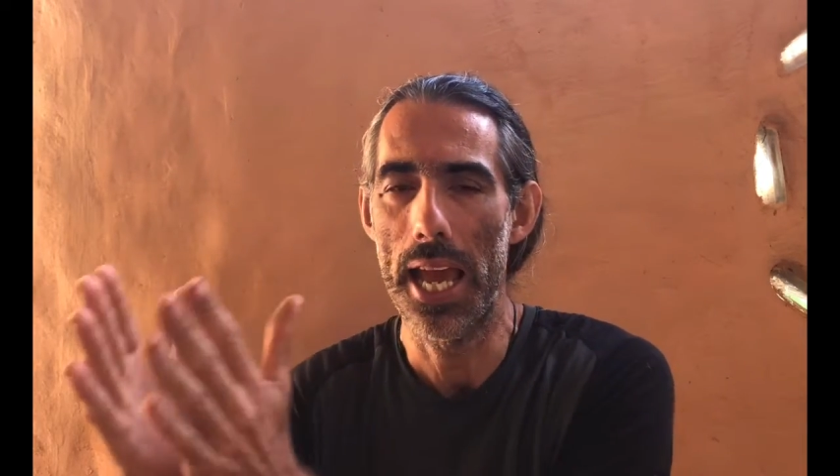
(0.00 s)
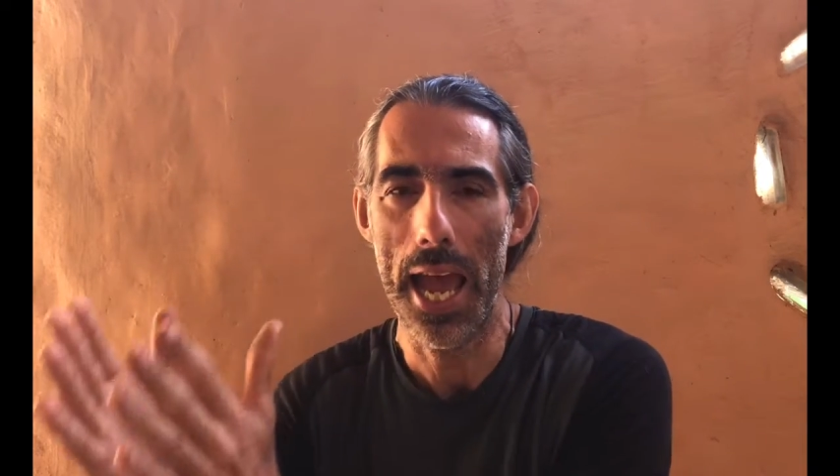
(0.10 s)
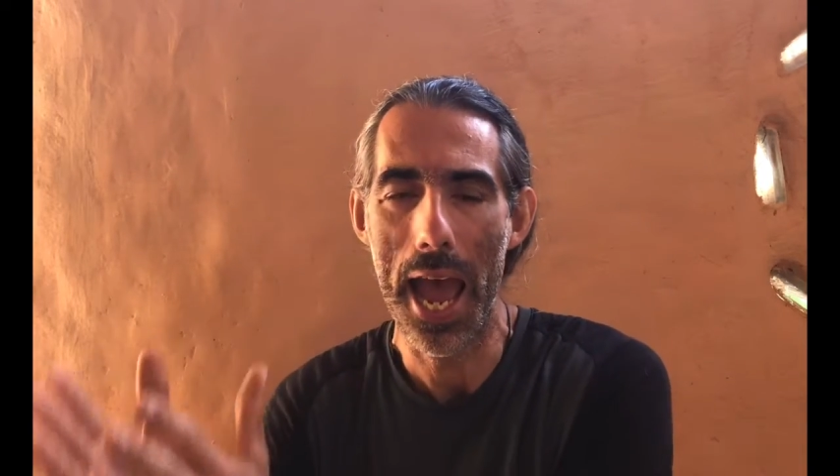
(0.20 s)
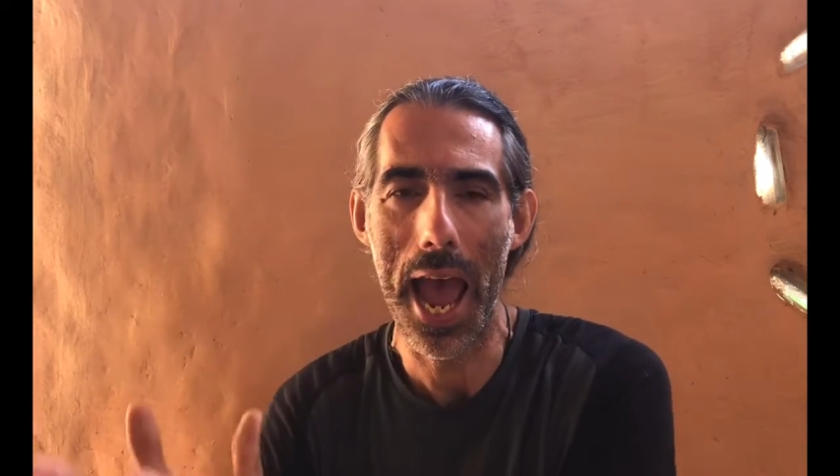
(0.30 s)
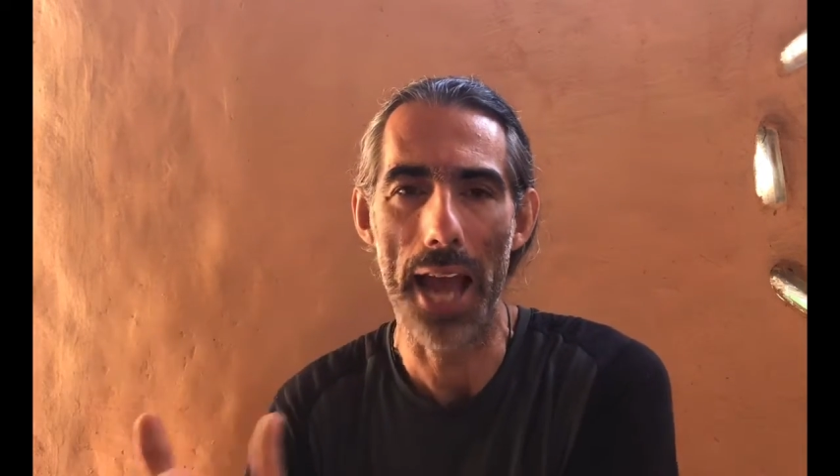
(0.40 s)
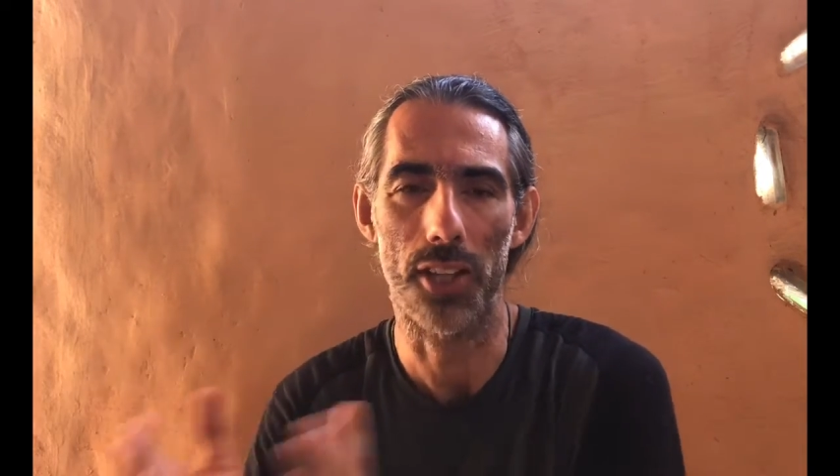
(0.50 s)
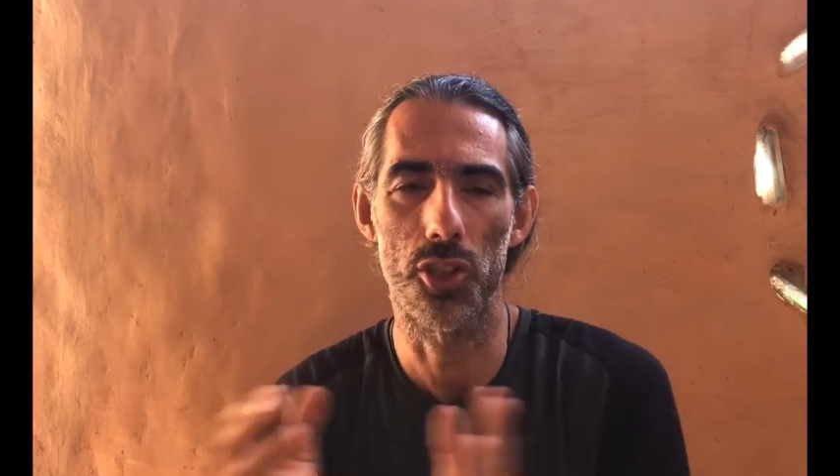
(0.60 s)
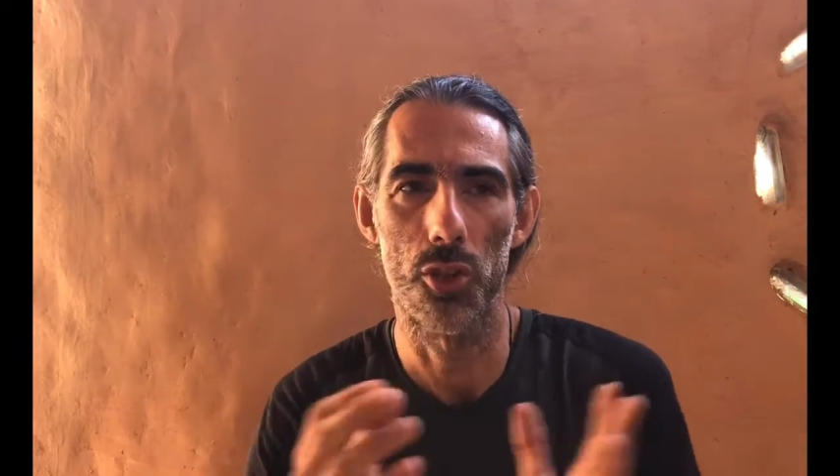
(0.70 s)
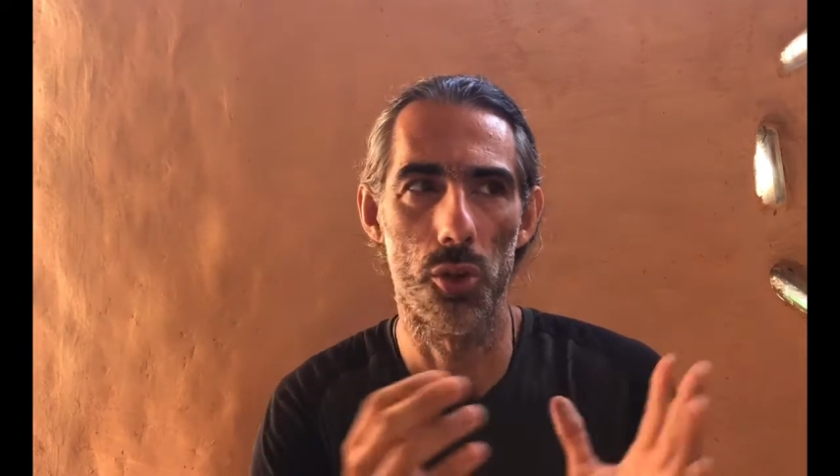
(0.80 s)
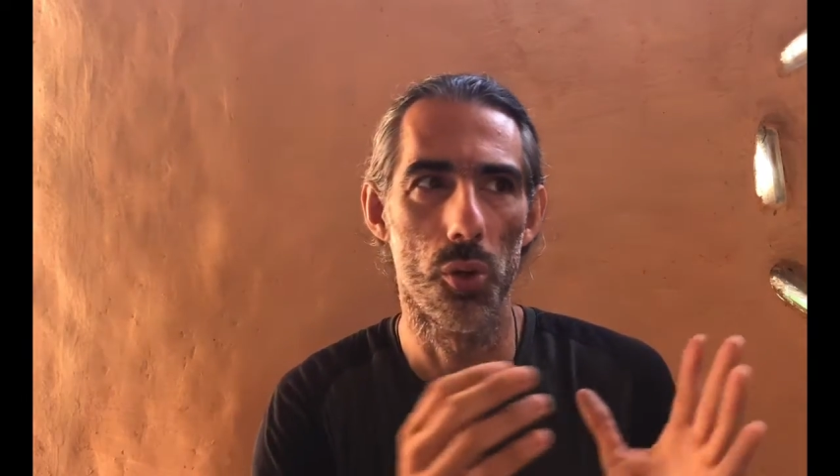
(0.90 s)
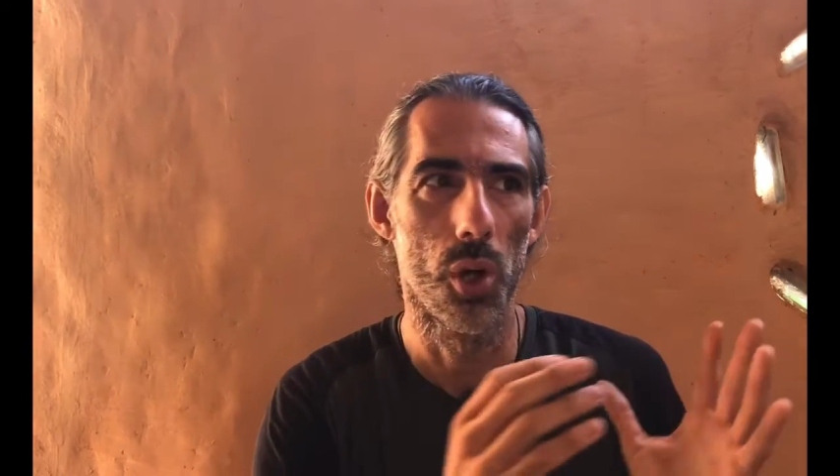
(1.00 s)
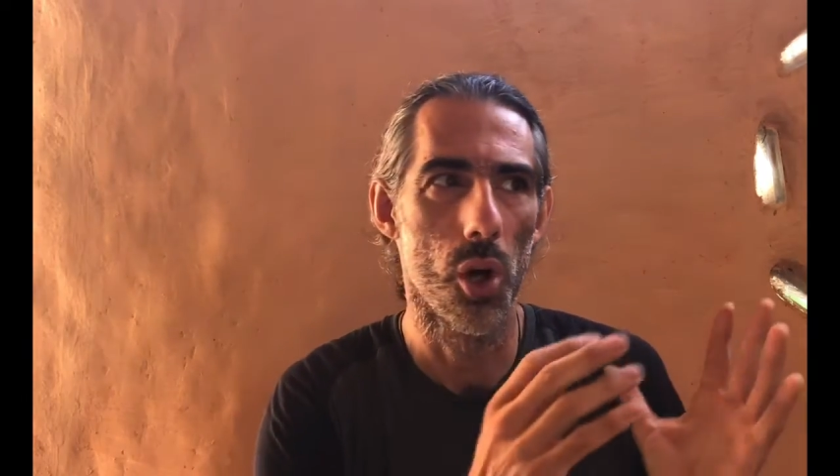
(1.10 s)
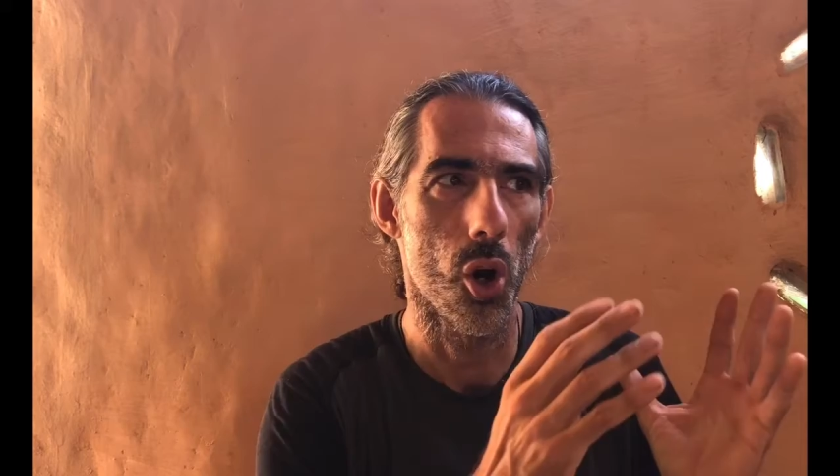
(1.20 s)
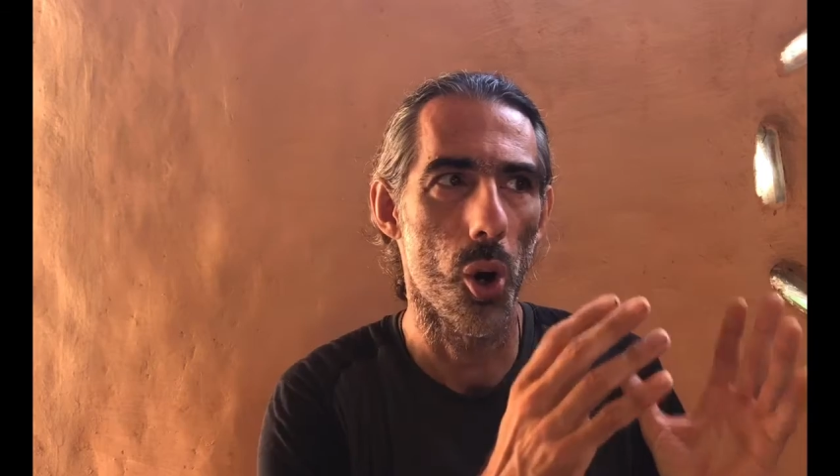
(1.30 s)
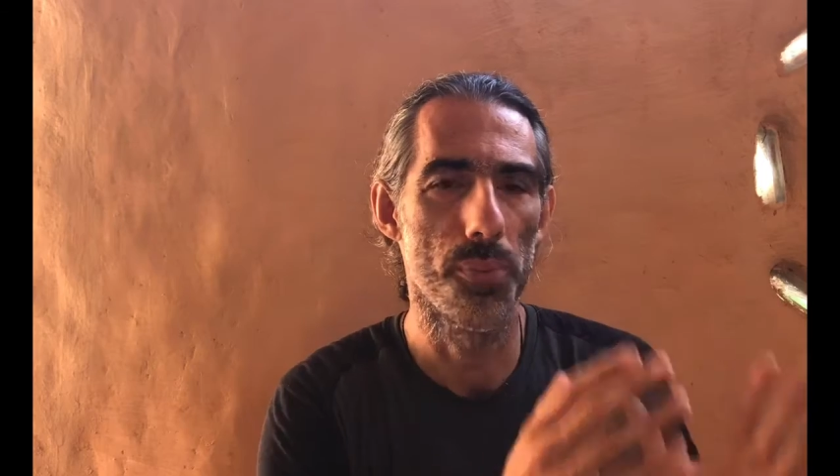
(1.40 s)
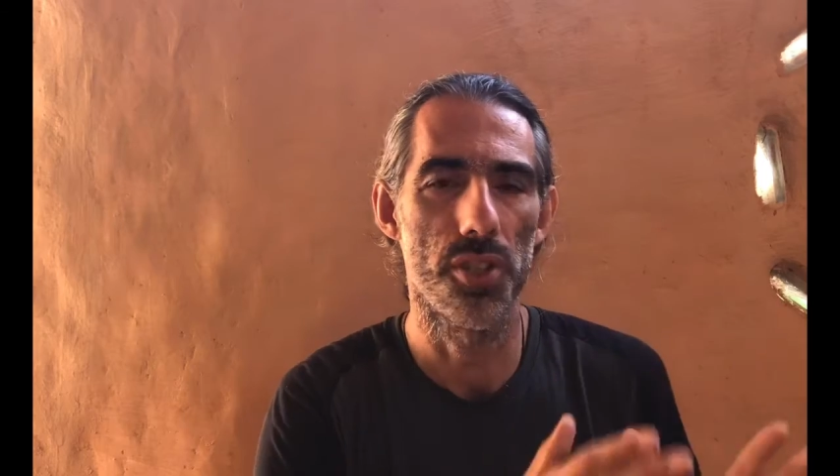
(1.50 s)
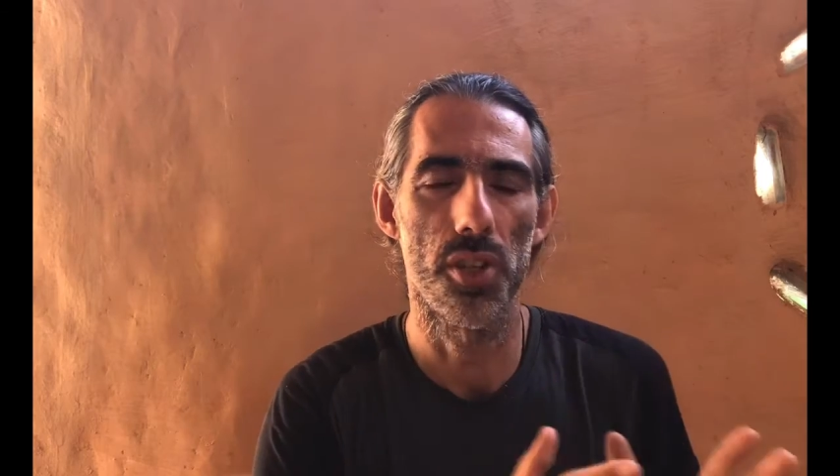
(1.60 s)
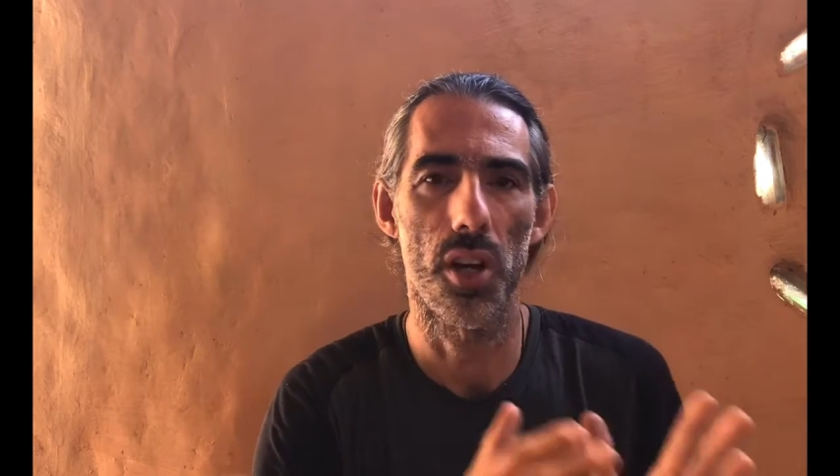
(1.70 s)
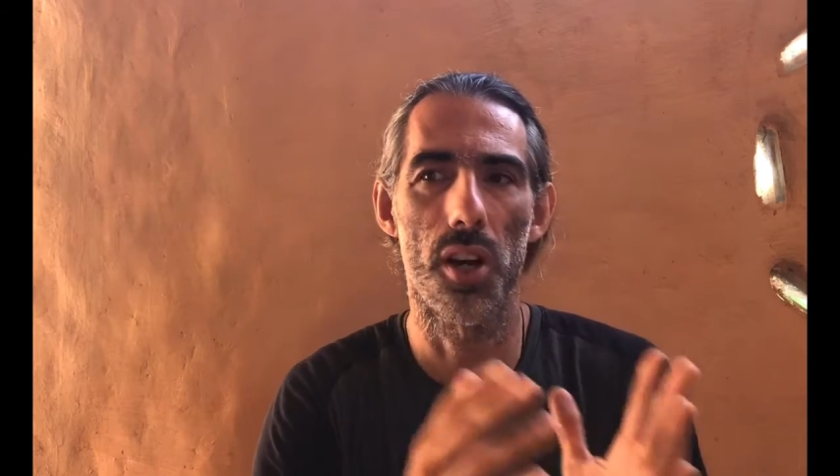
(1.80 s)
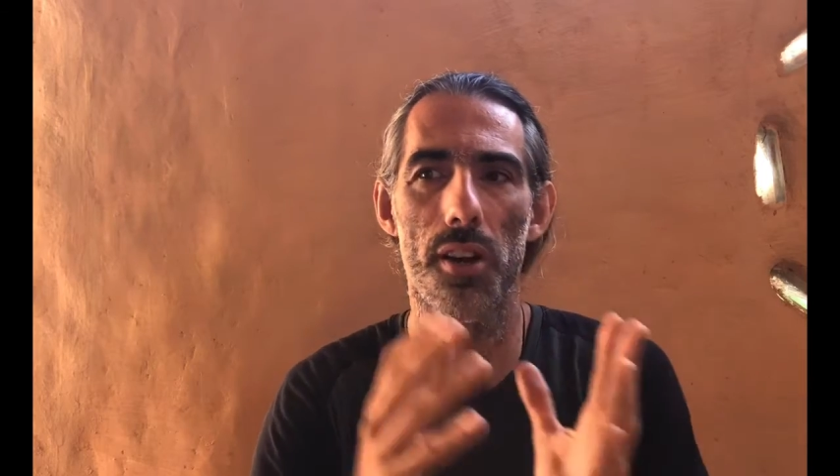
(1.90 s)
act, to
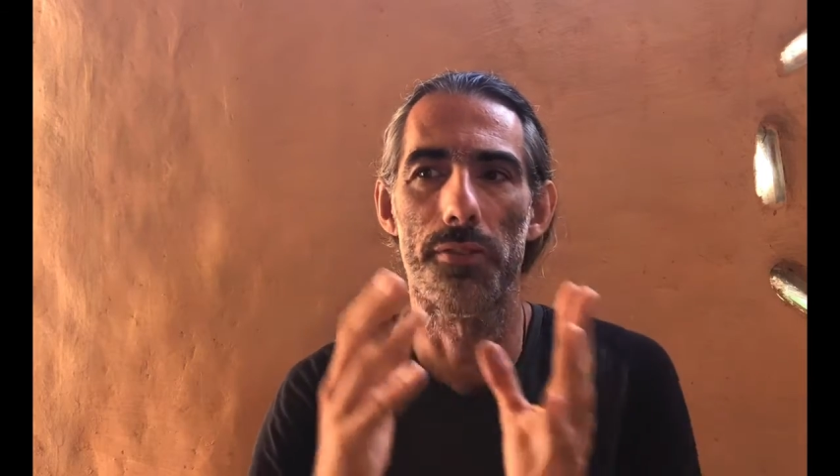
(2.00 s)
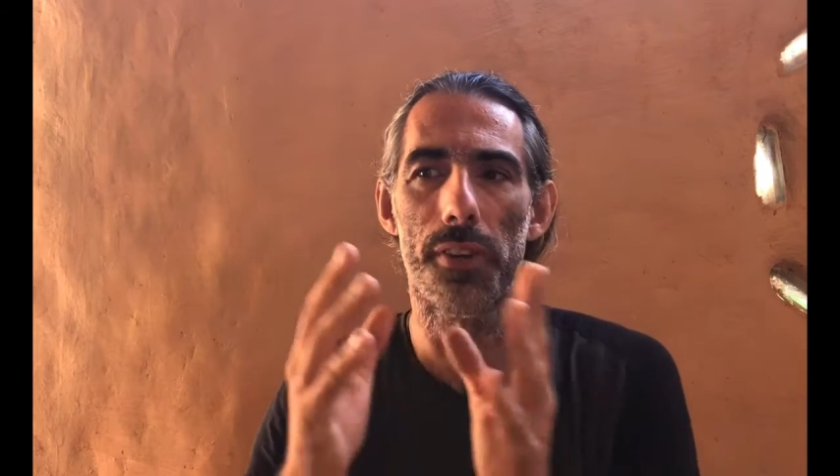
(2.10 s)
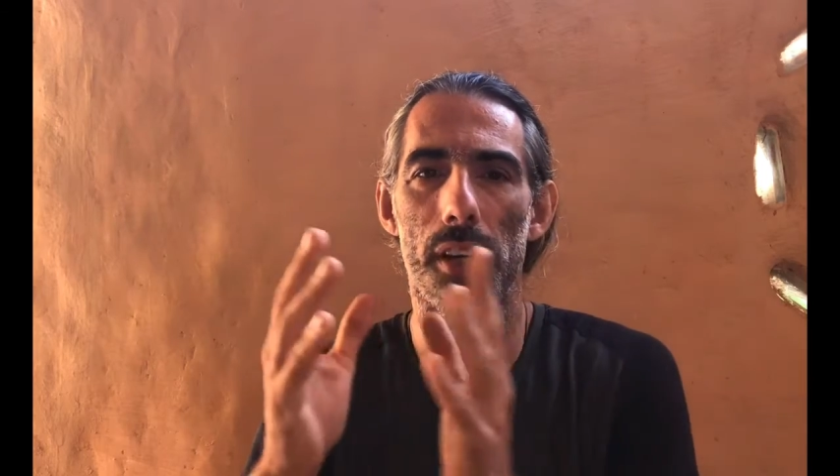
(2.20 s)
observe,